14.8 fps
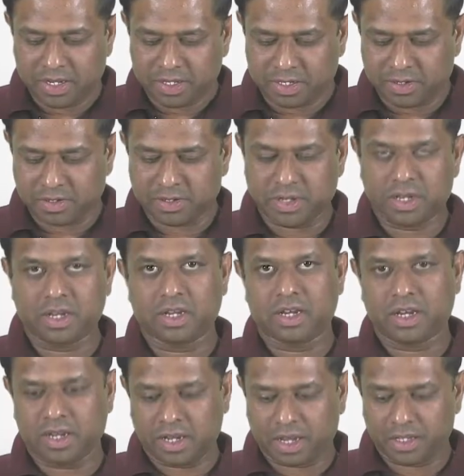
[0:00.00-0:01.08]

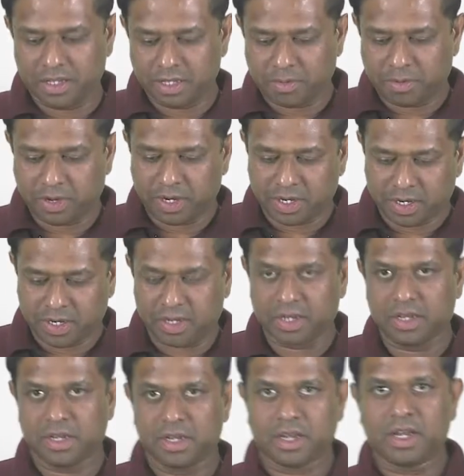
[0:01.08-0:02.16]
So at this point,
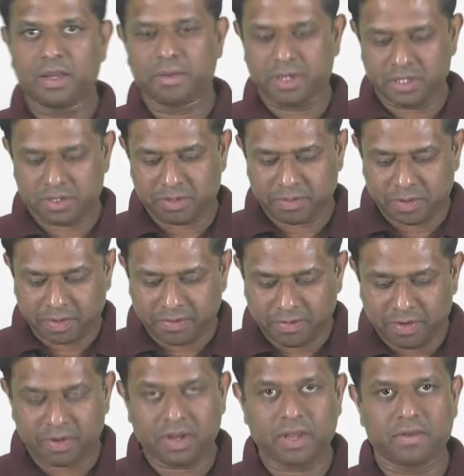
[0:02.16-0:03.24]
I am assuming
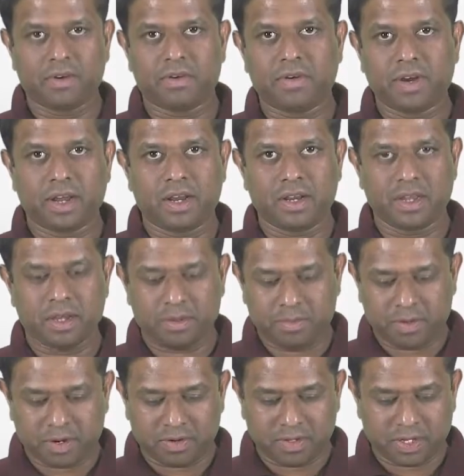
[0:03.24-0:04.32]
we all have a good idea
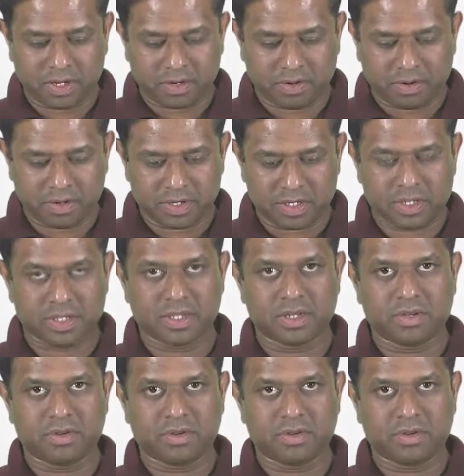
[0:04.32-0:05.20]
about the course